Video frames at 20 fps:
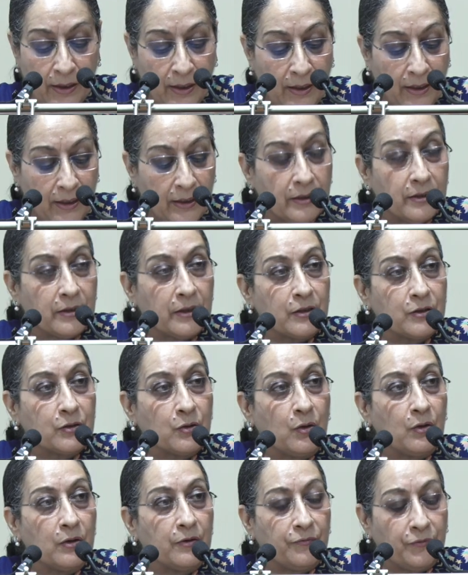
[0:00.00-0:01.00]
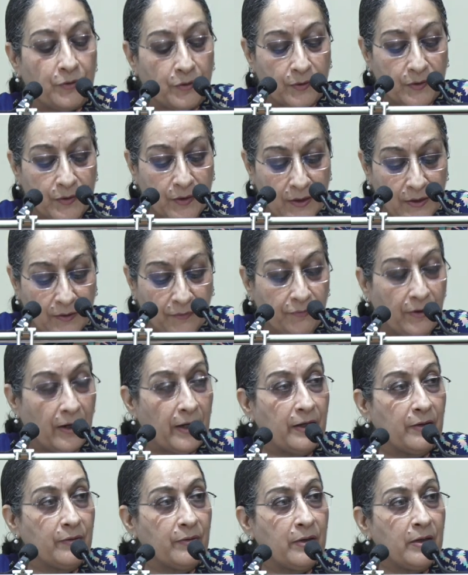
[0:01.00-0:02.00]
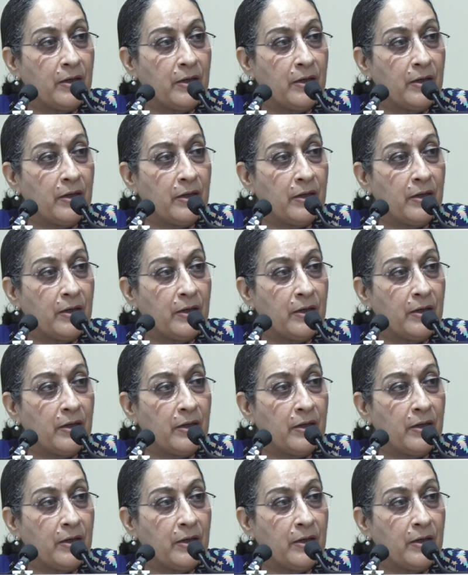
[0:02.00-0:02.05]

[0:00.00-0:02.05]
India has called for a ceasefire